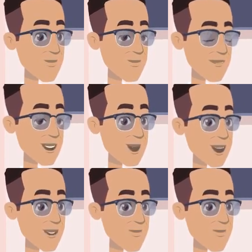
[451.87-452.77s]
Here,
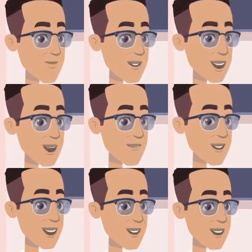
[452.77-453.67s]
we are
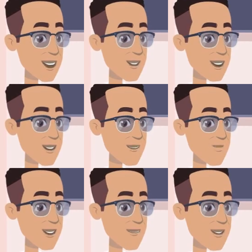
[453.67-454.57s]
only
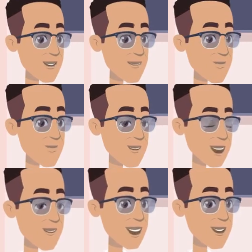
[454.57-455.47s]
illustrating
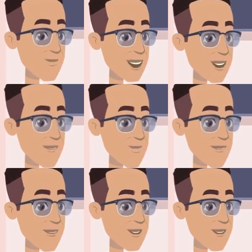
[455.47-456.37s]
cosine for
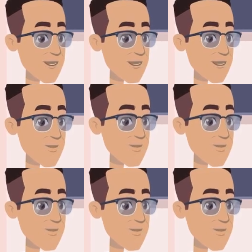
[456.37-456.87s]
simplicity.